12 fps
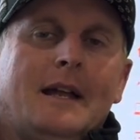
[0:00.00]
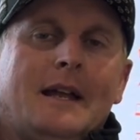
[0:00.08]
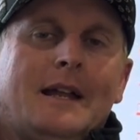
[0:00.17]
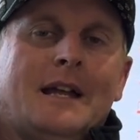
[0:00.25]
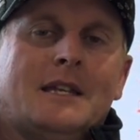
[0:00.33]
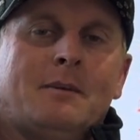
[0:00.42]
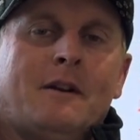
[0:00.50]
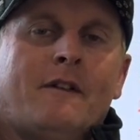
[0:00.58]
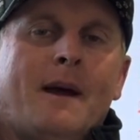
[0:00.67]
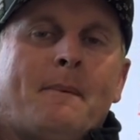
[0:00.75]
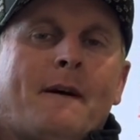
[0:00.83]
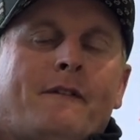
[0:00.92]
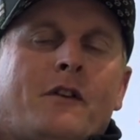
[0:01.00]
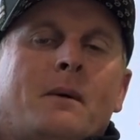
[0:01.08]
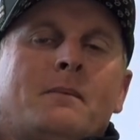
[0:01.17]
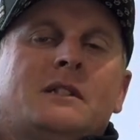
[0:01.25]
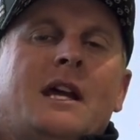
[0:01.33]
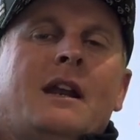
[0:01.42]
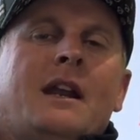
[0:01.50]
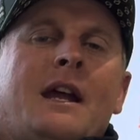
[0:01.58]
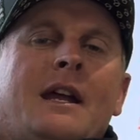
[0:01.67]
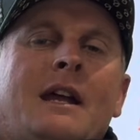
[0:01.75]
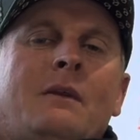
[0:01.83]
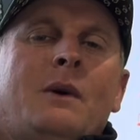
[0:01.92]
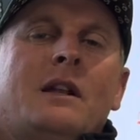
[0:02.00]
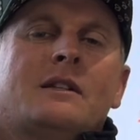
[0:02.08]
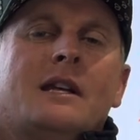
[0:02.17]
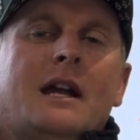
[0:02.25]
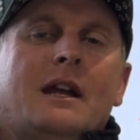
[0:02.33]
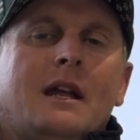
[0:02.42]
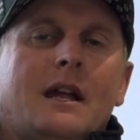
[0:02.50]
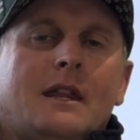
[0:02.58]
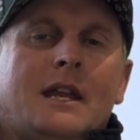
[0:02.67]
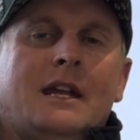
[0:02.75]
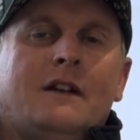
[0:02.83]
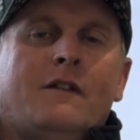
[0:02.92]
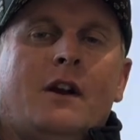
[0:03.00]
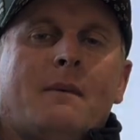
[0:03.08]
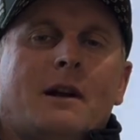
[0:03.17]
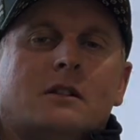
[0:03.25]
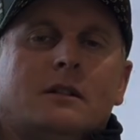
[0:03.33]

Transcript: That's a bit of wrap up from Saturday and Wednesday. Thank you very much.